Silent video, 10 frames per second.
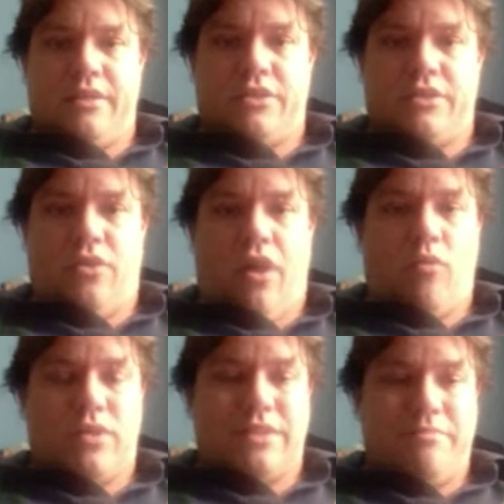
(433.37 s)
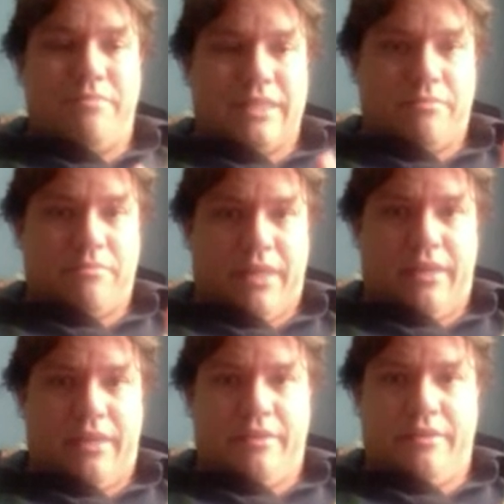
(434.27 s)
And so what's the best
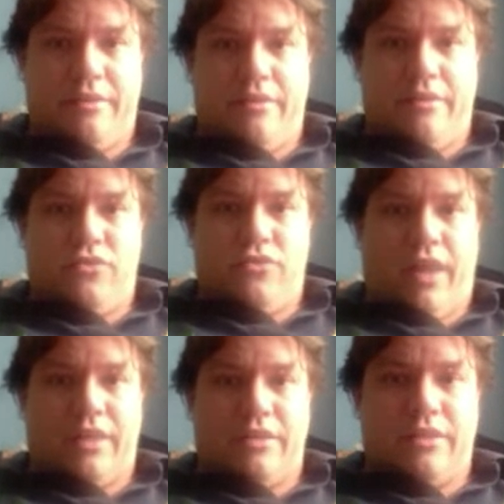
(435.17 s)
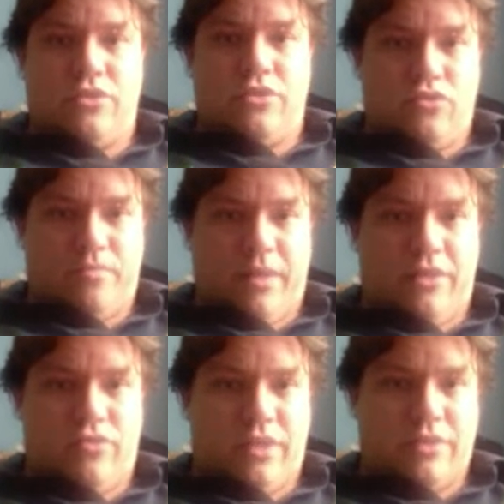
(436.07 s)
play to getting two
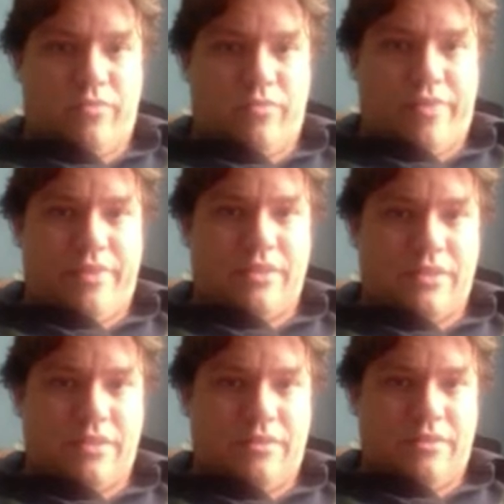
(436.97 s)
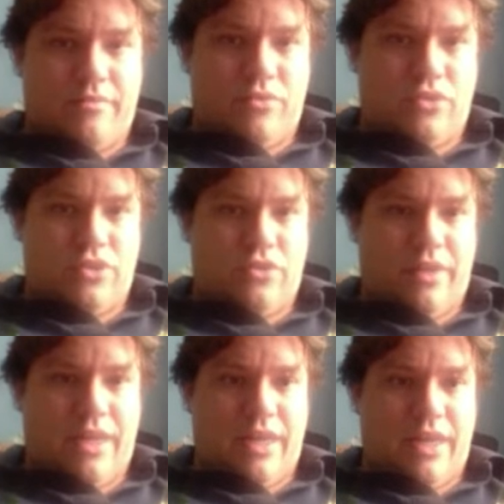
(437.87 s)
spade tricks with this
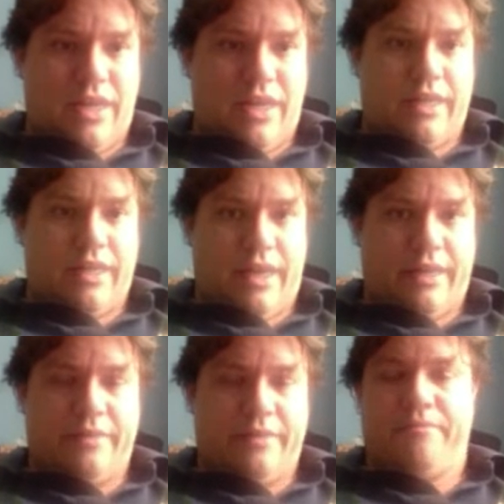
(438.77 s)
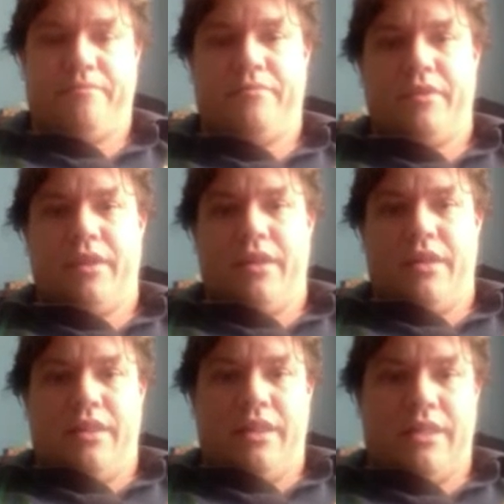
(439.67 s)
position, ace, jack, and 9?
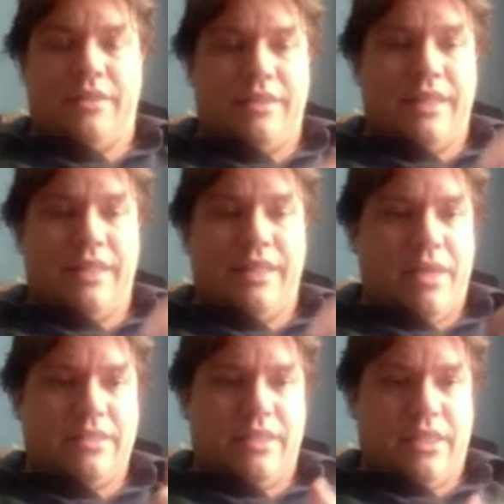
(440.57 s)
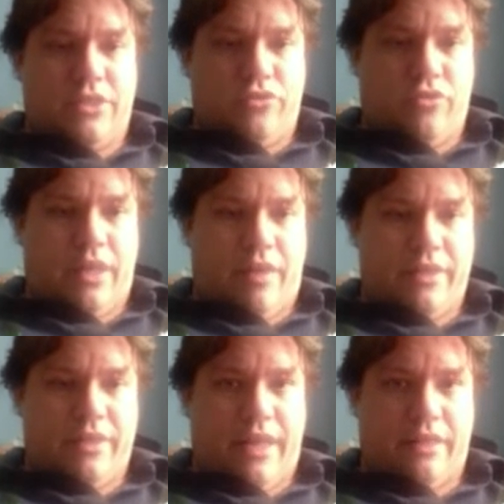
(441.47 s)
Let's imagine that you don't have
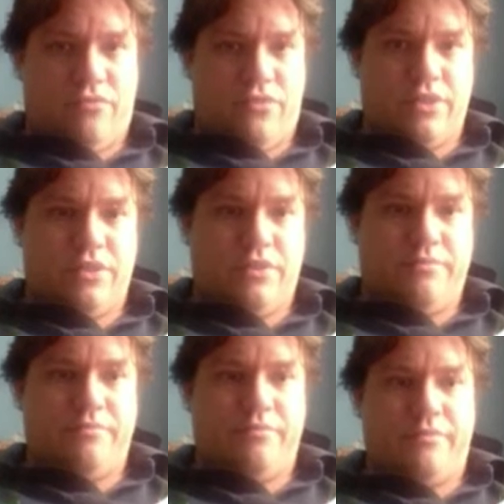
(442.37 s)
the 9 first.